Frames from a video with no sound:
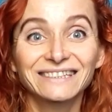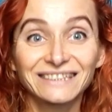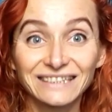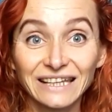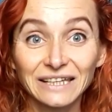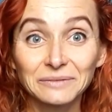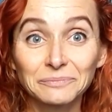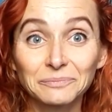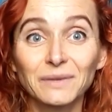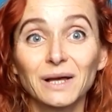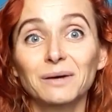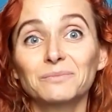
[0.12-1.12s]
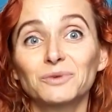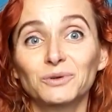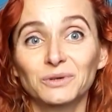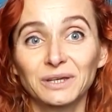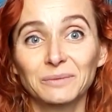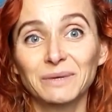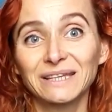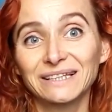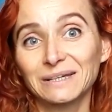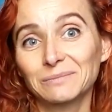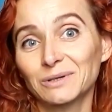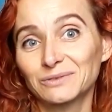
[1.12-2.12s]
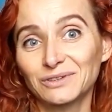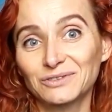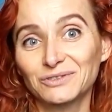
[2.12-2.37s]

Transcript: Today I'm talking mainly about this